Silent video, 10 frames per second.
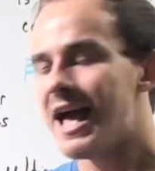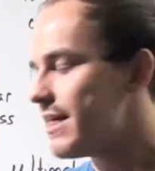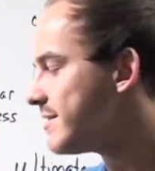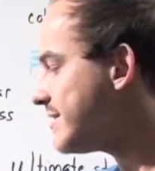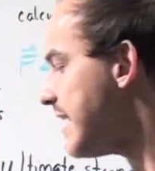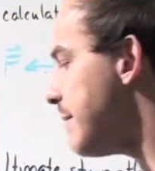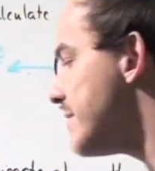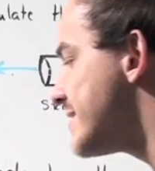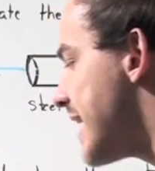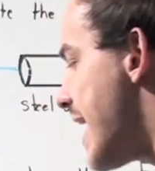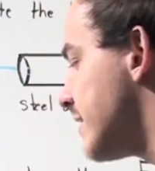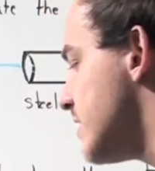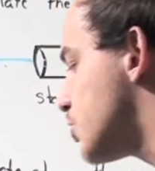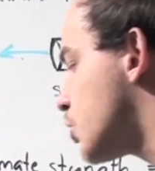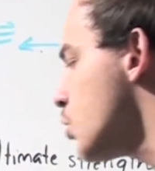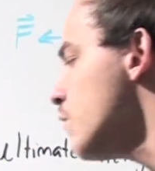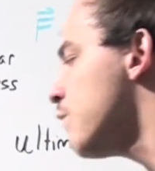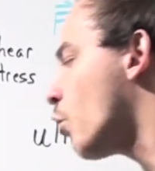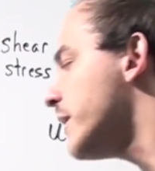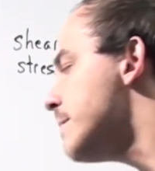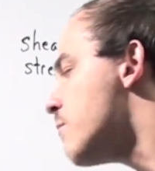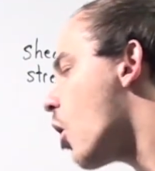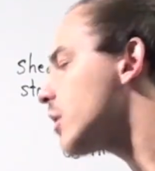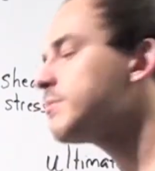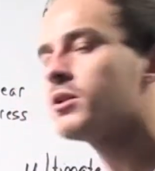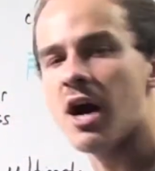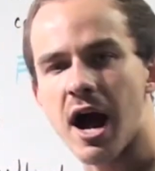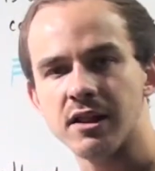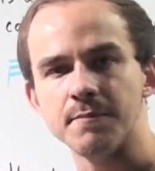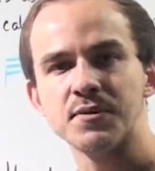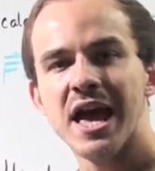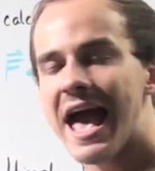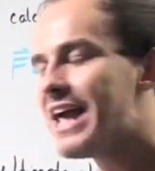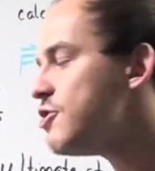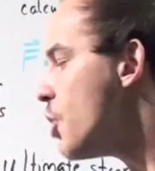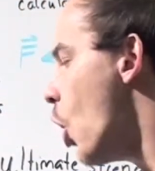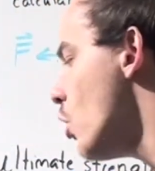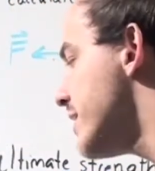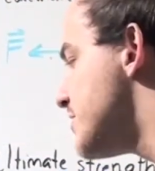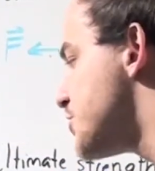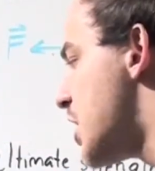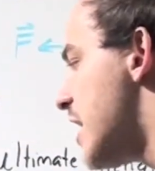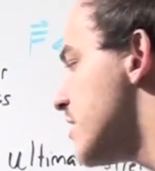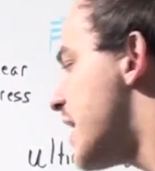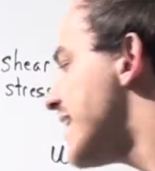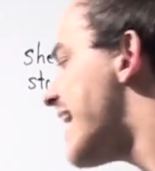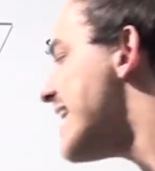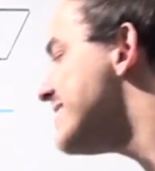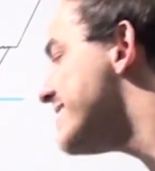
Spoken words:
And the same exact is true for a marble column. And notice that a